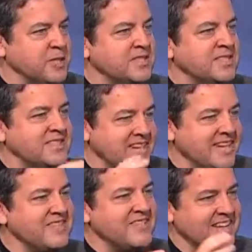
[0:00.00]
BC
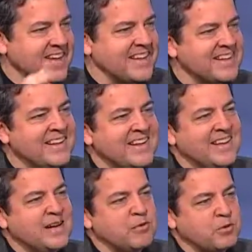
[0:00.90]
Stadium again
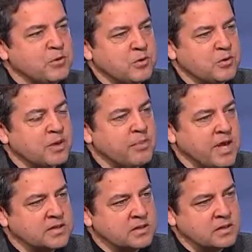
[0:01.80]
up right. to
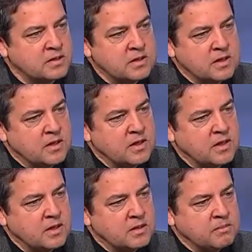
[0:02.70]
capacity?
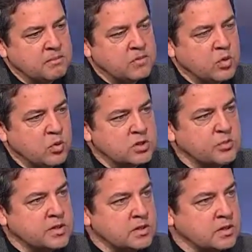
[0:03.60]
Um, there will always
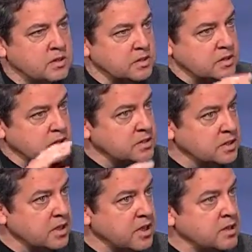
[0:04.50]
be
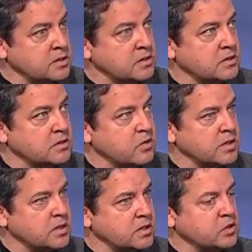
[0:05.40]
sea lions. The
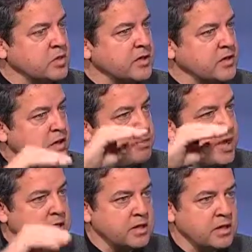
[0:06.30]
question is, will they ever get
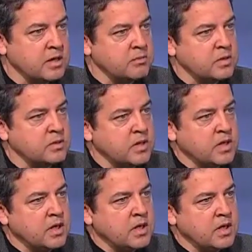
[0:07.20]
back to that number? Mm.
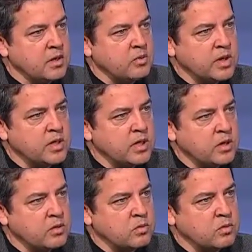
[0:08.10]
And right
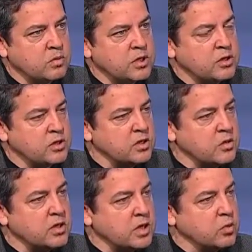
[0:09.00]
now, in
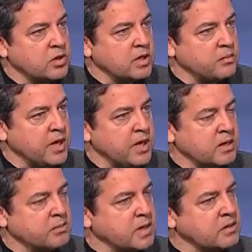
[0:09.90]
theory, they will get
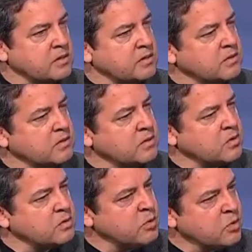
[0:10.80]
back, but the
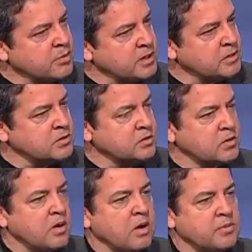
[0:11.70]
global warming issue
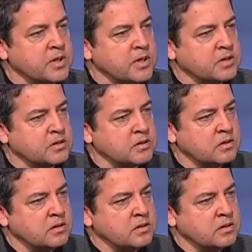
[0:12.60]
complicates it.